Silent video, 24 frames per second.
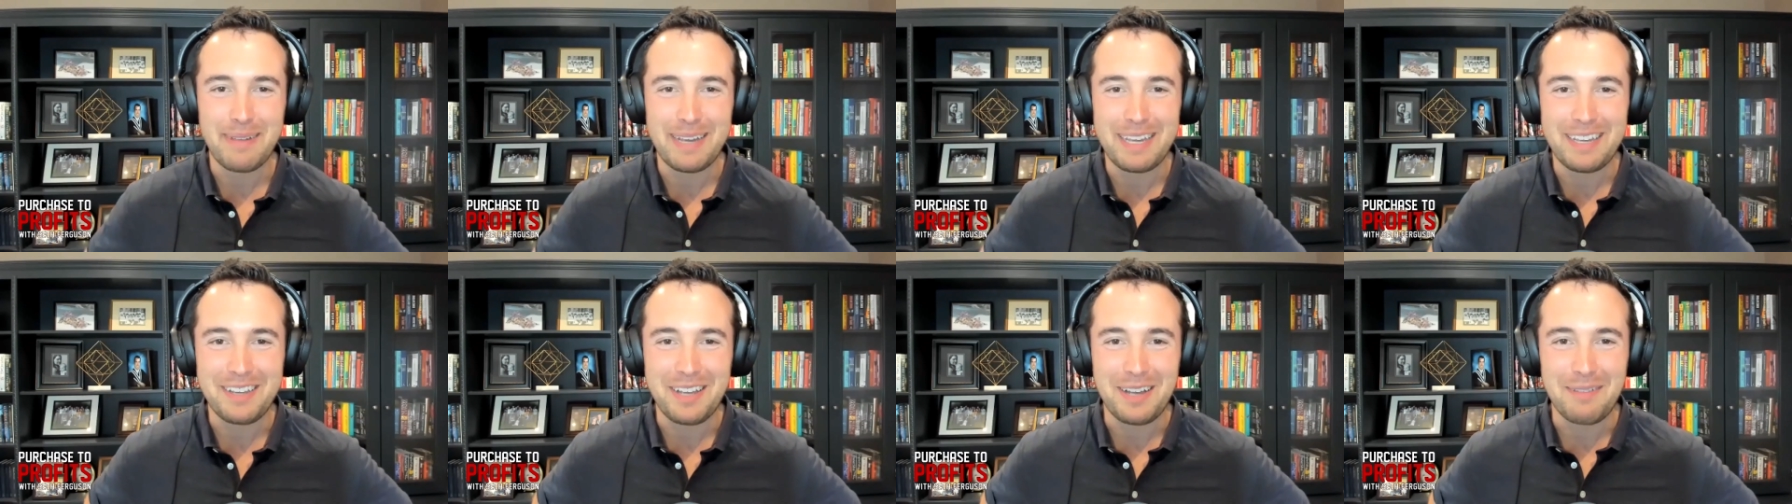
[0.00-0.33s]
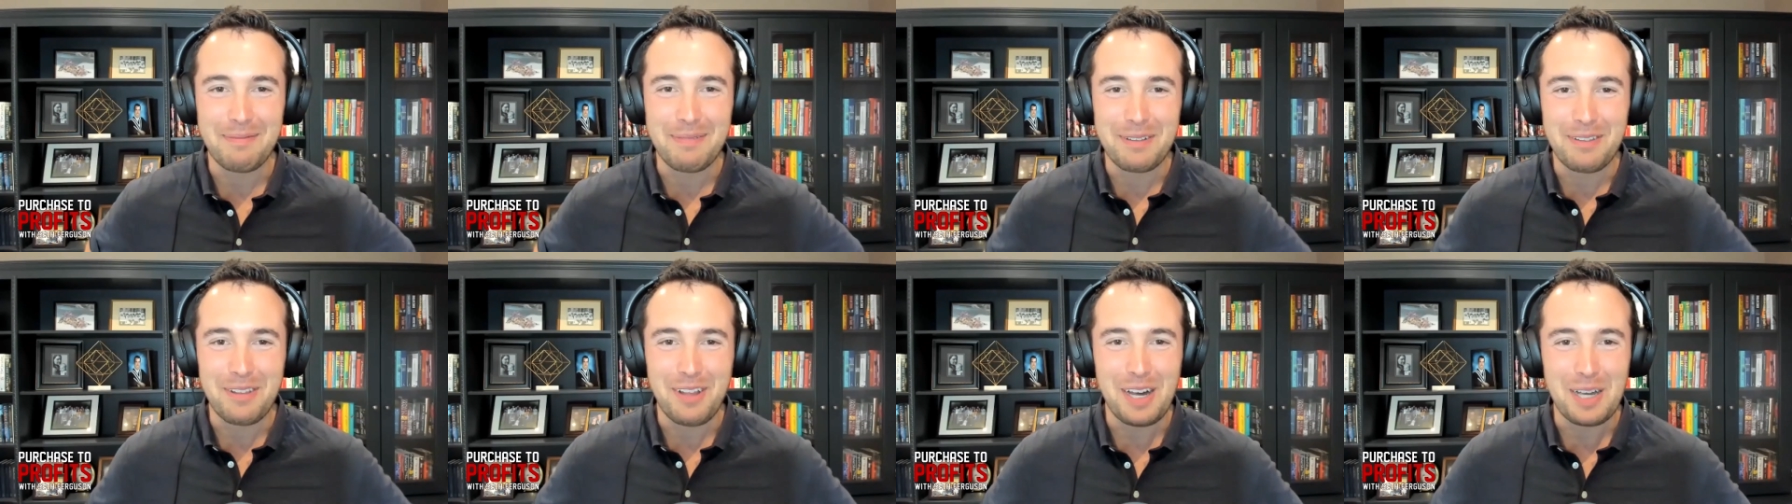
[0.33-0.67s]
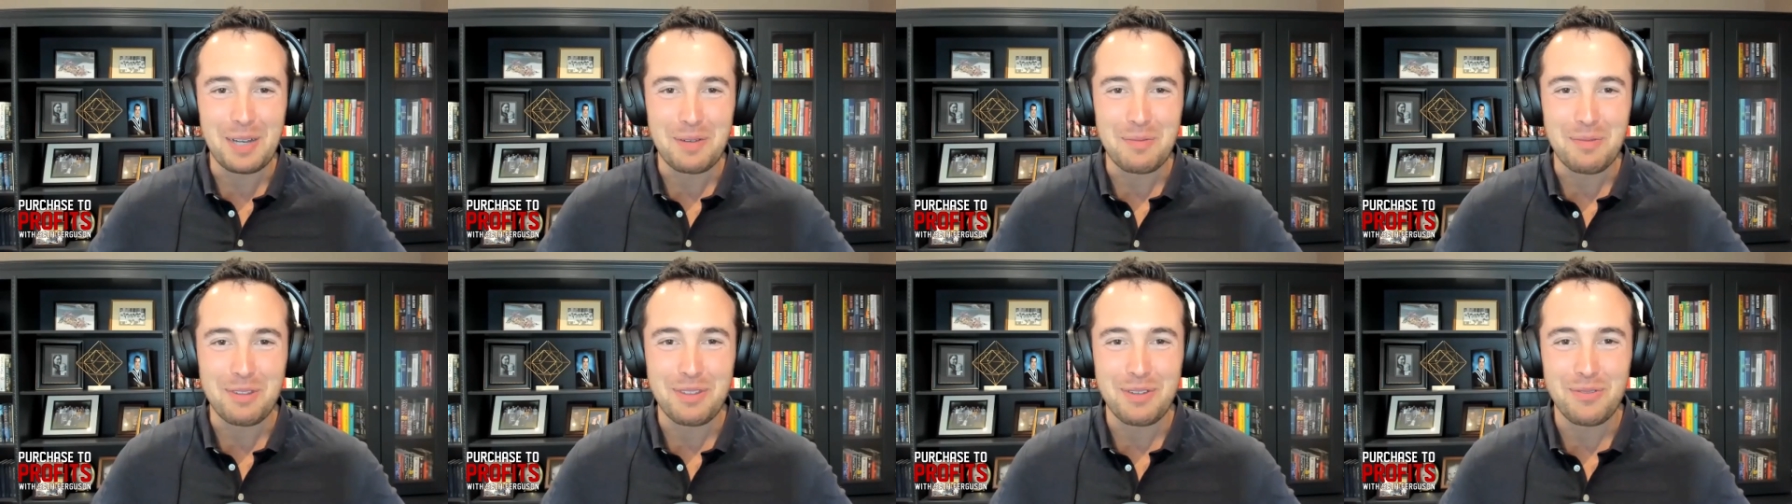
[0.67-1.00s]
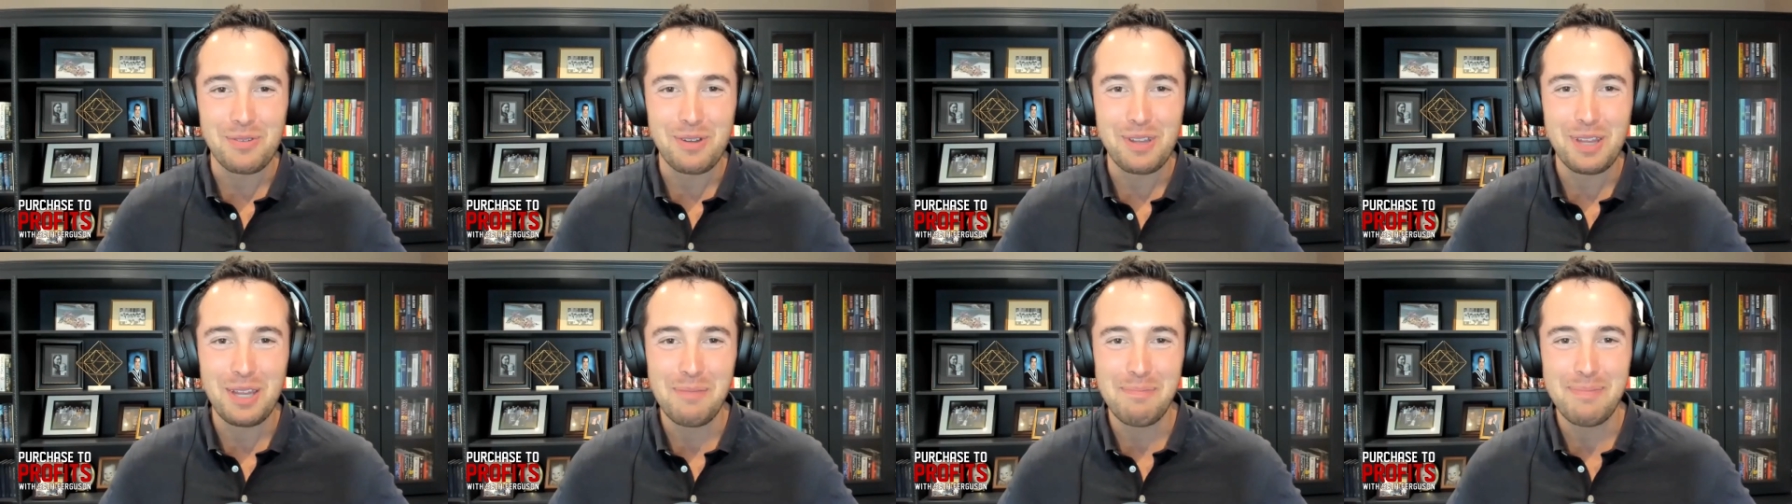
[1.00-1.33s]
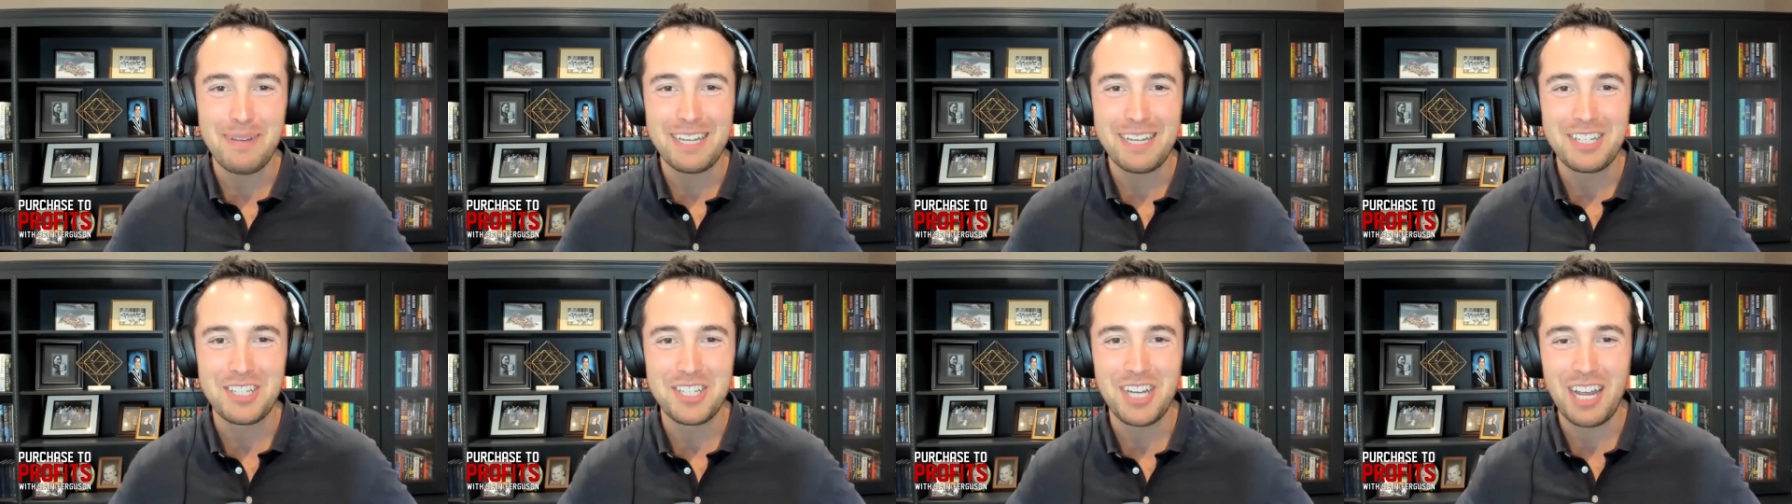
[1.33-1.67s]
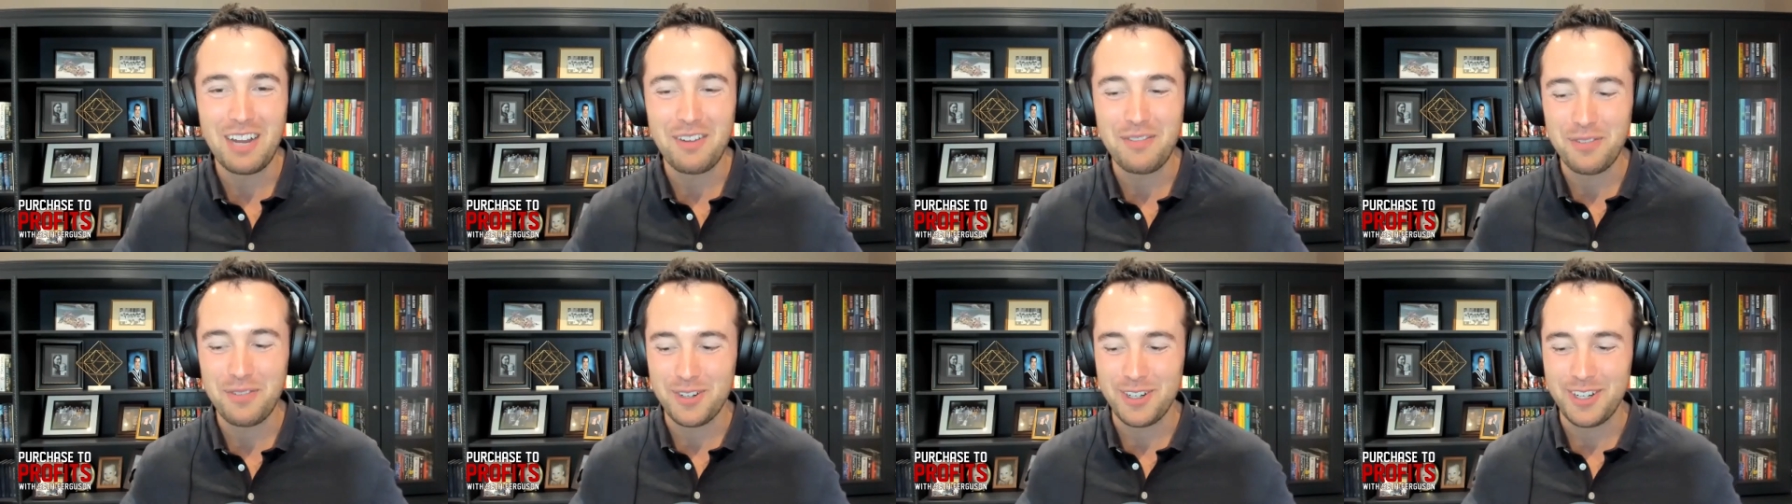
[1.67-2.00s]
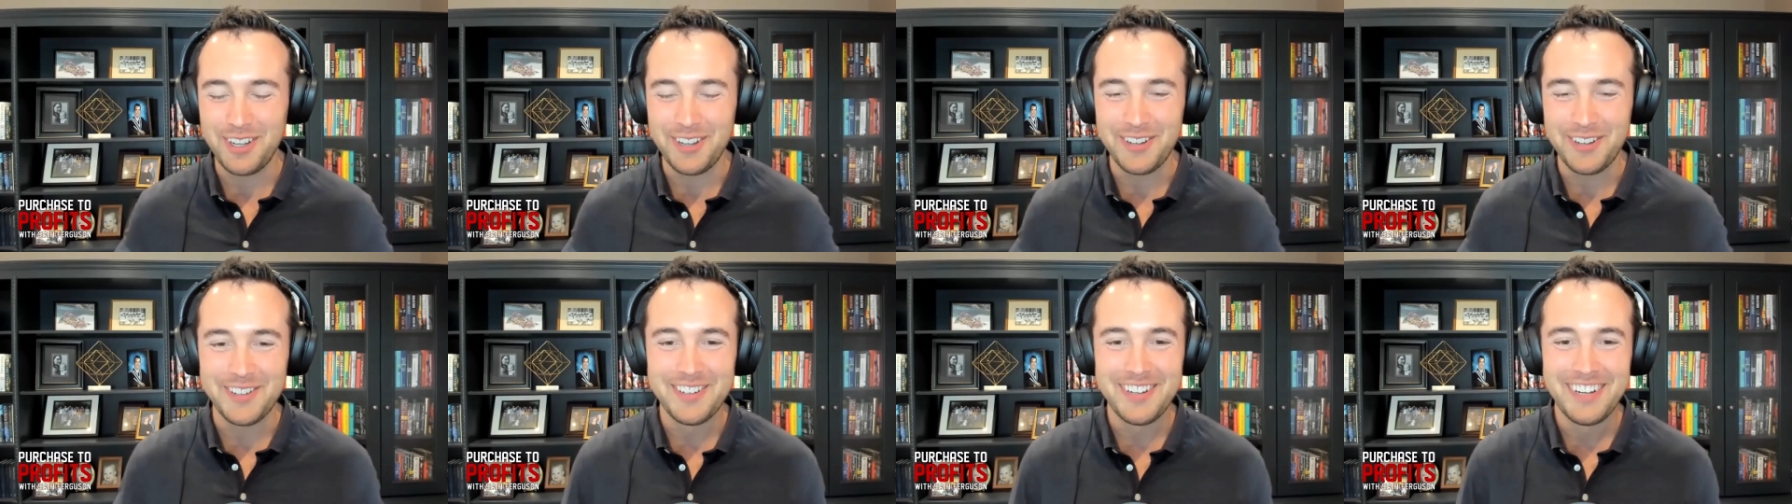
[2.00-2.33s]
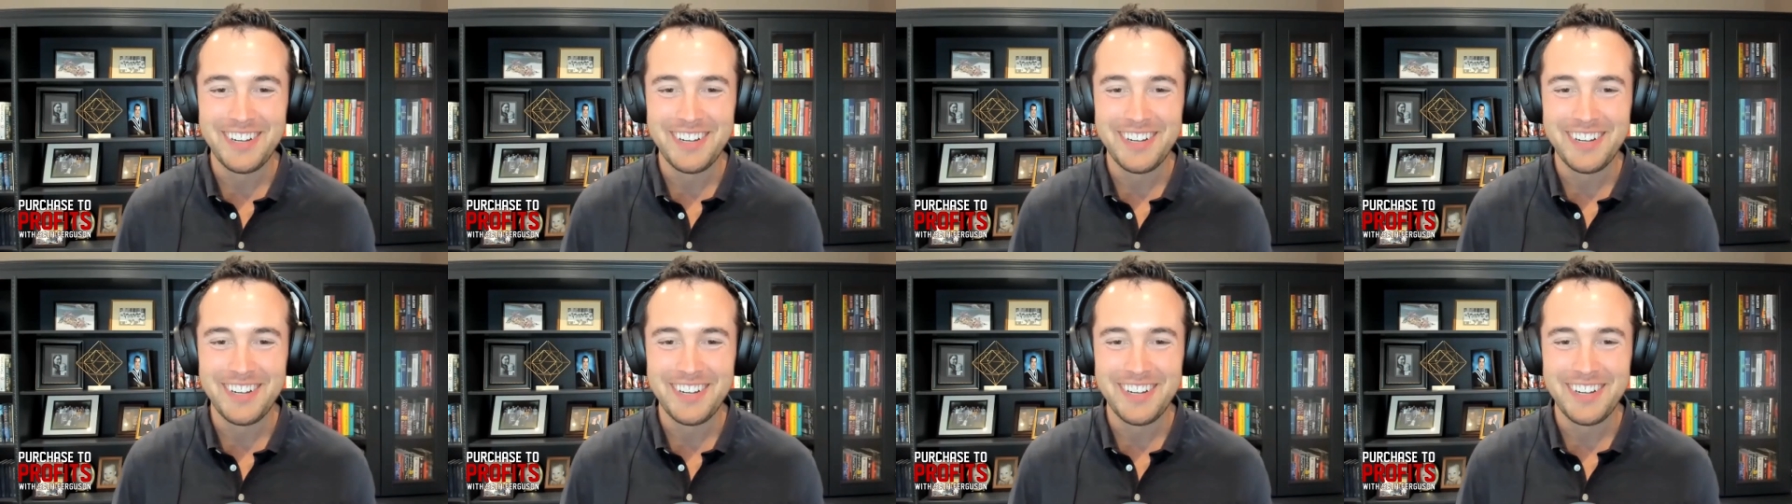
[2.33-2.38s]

might come along with a really big check for you.